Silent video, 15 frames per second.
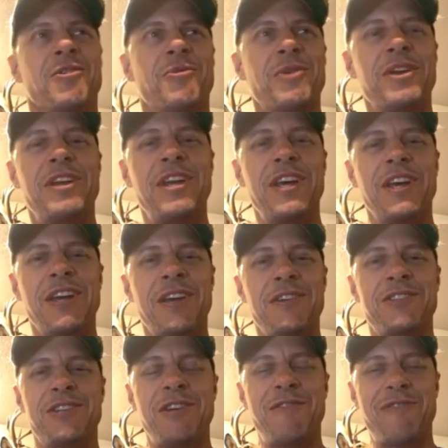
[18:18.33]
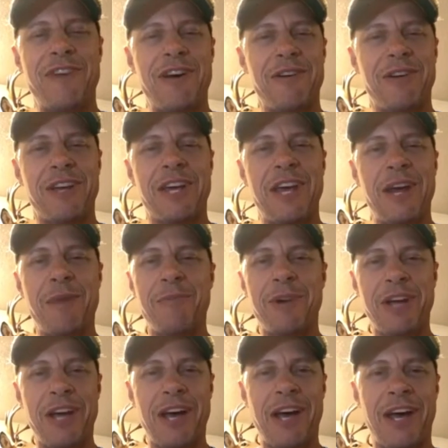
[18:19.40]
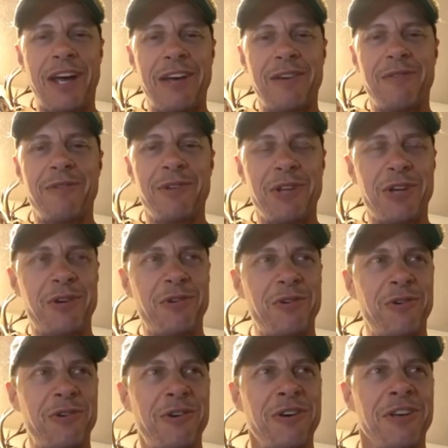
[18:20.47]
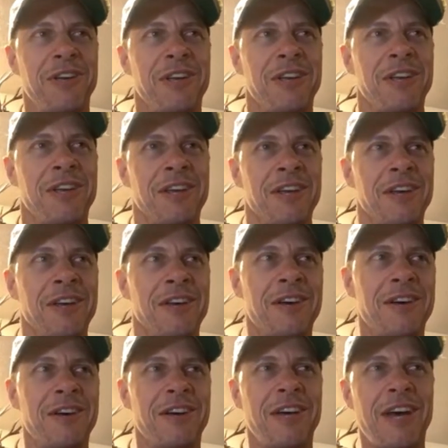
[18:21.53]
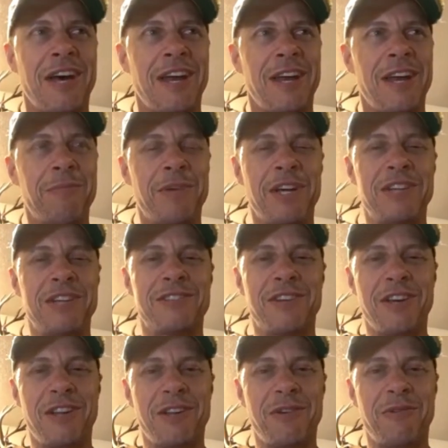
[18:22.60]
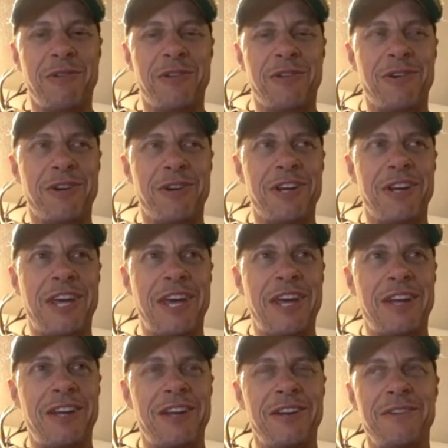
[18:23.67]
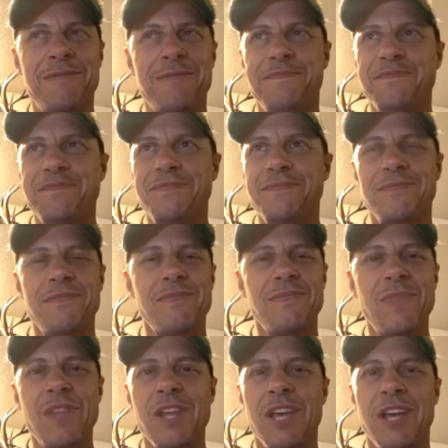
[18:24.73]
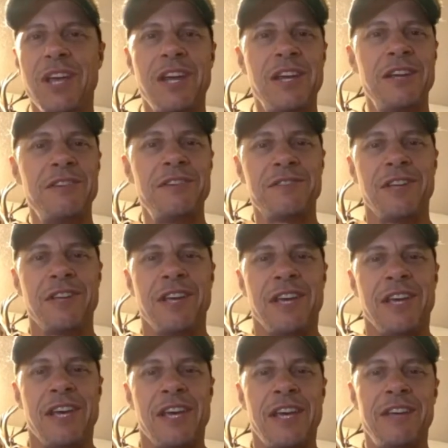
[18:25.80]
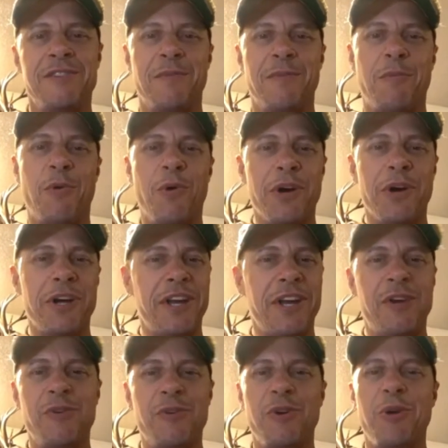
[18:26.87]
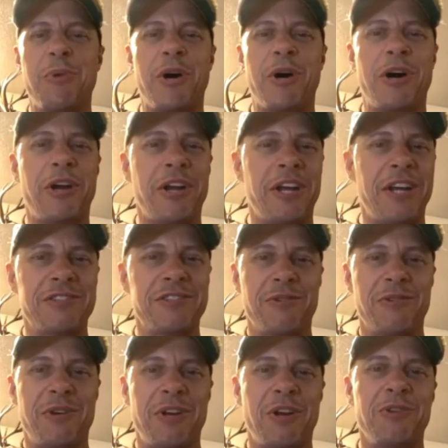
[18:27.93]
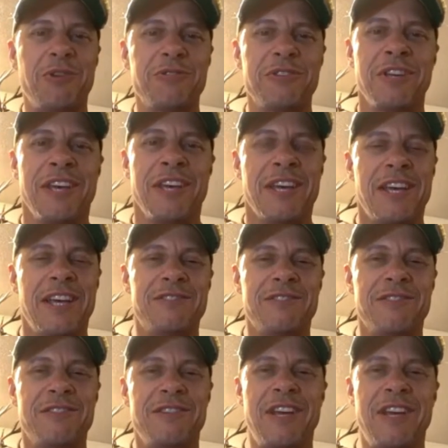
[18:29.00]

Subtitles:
So we did it. She found a camera guy, a really cool guy named Nick Stella with Crooked Canyon, and he's from Oregon. He grew up hunting, so he knows. He's